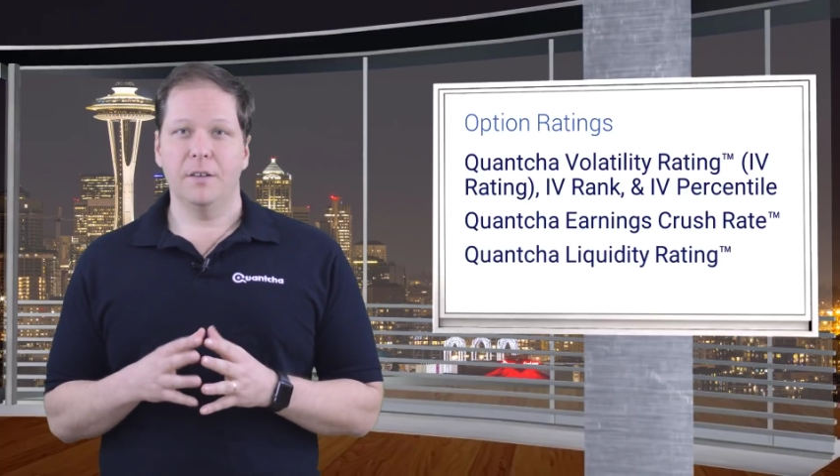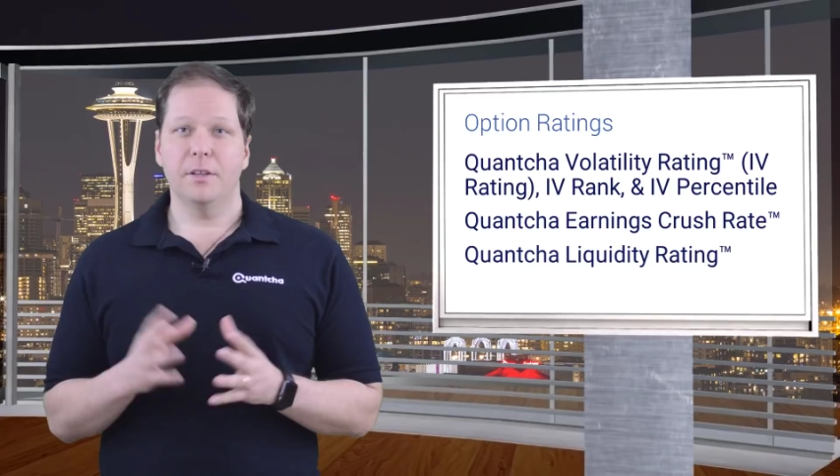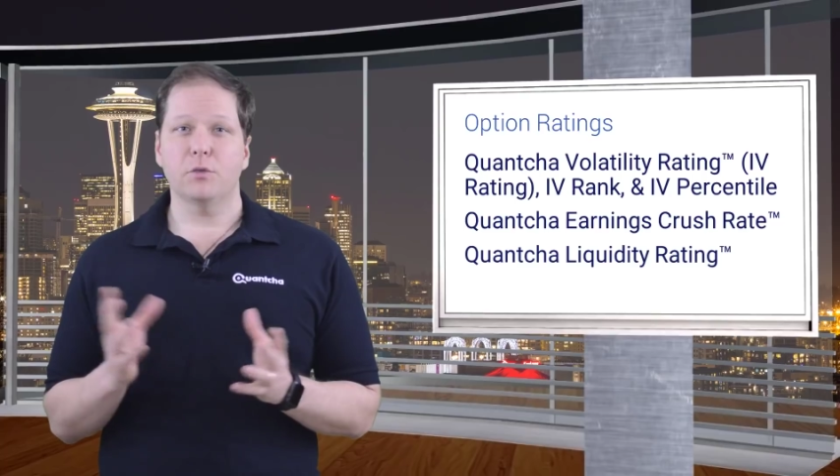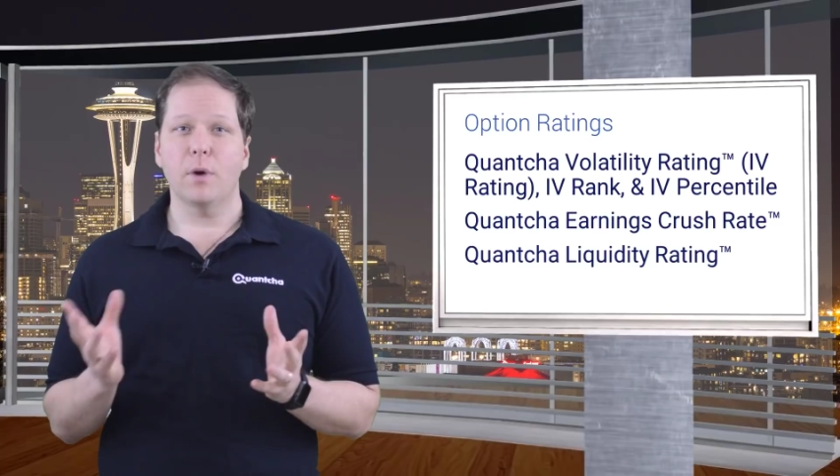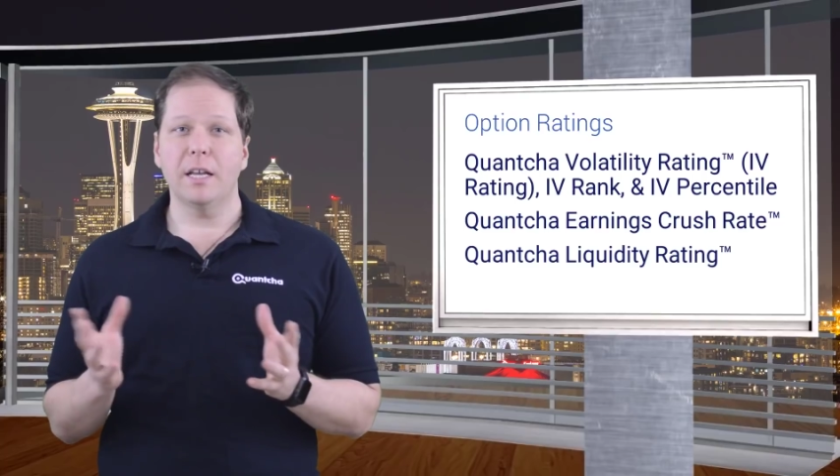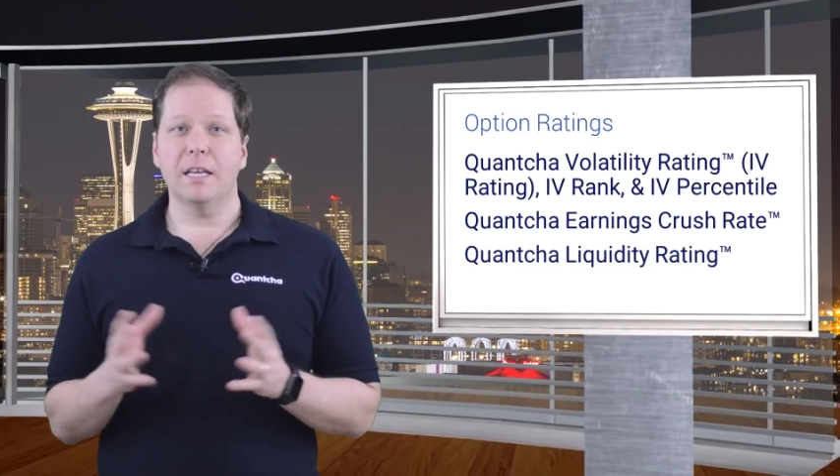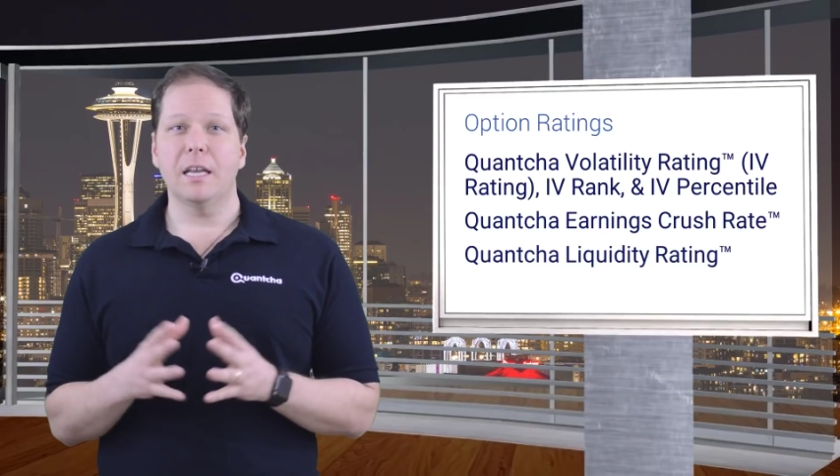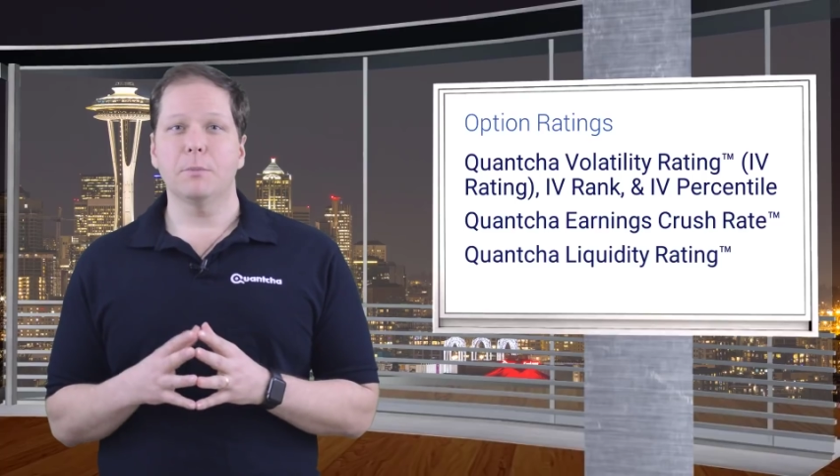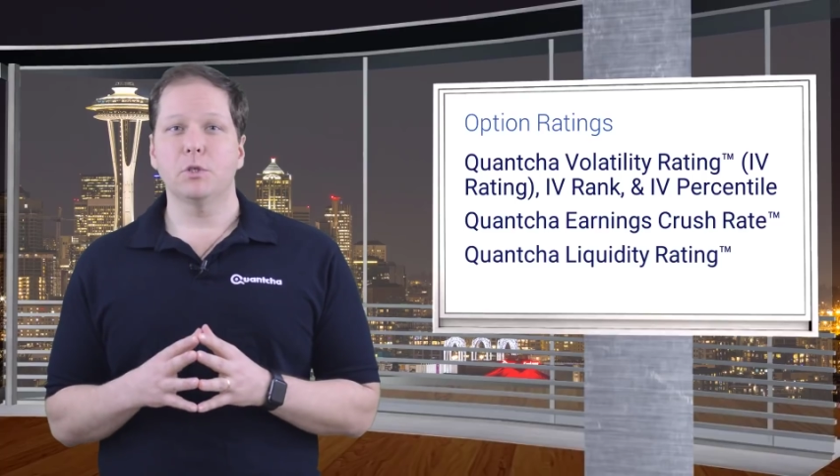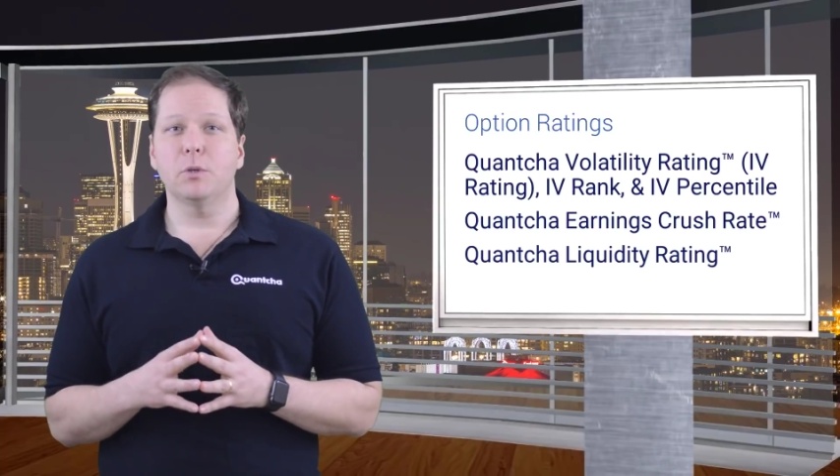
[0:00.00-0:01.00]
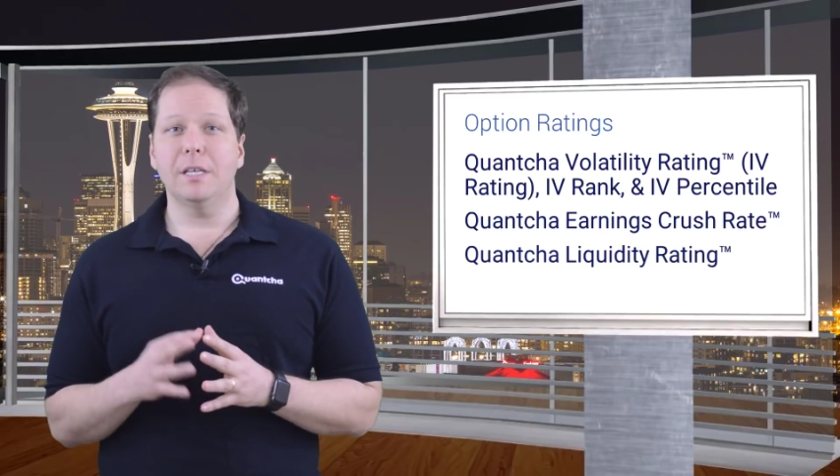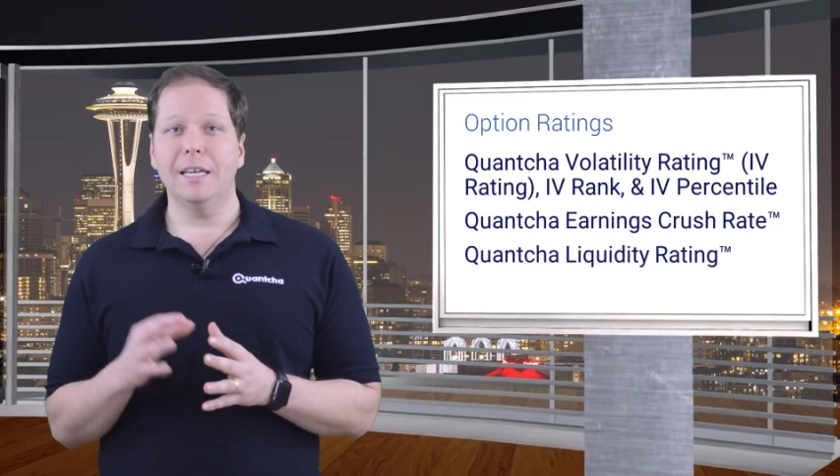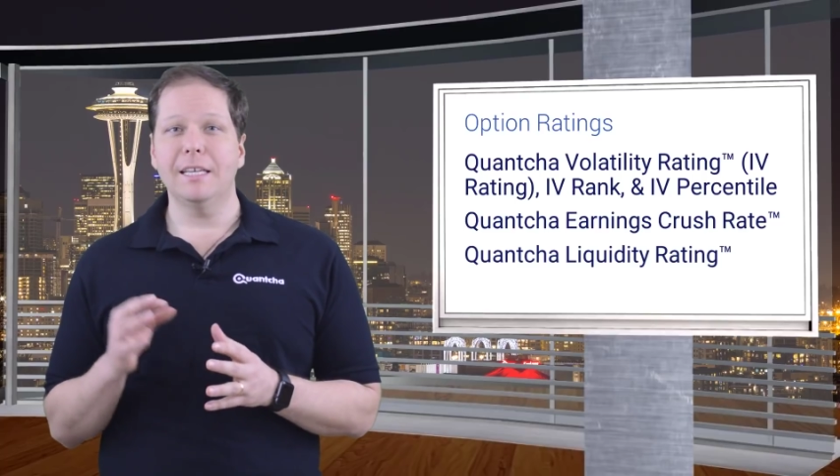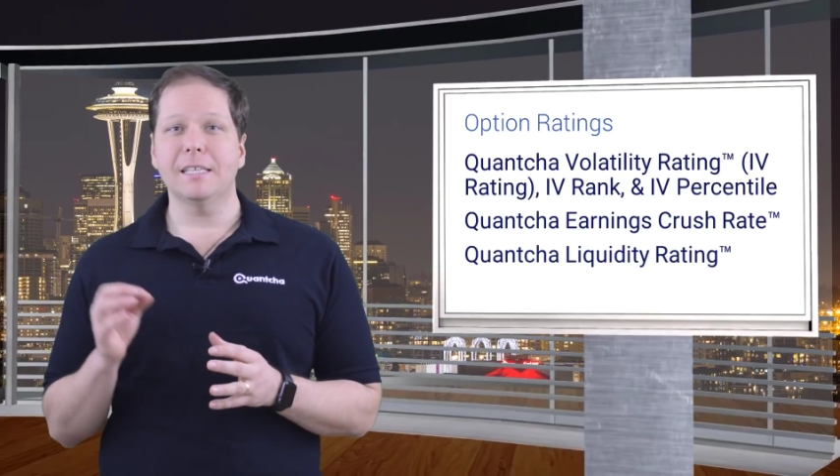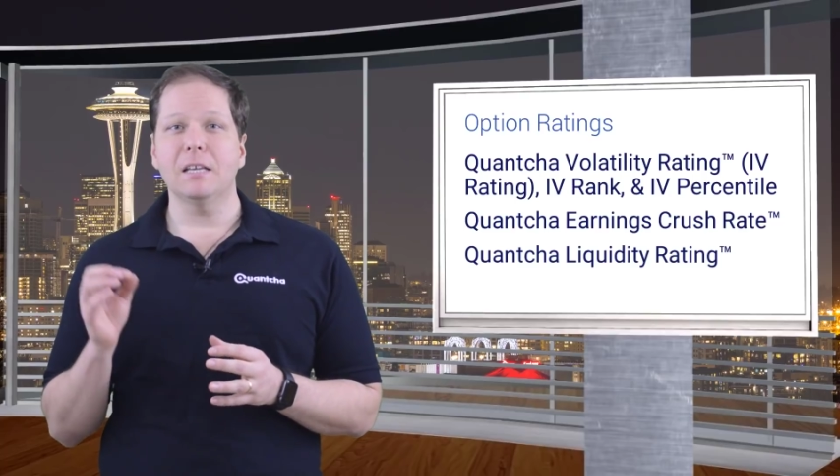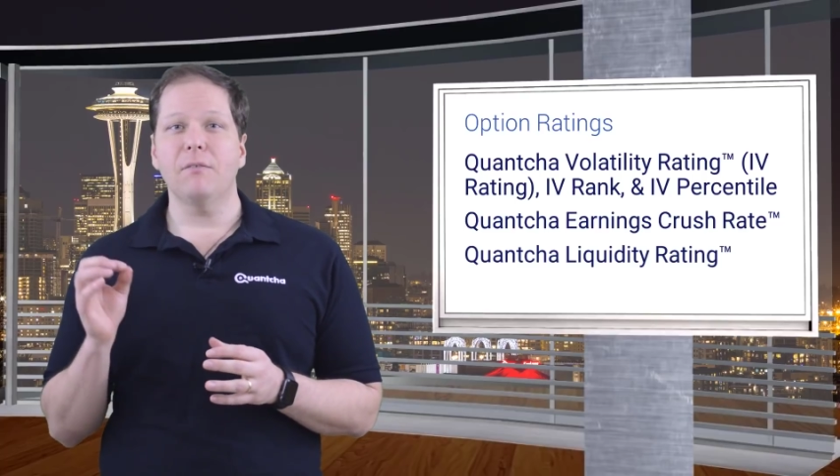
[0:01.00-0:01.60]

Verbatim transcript: this rating enables you to easily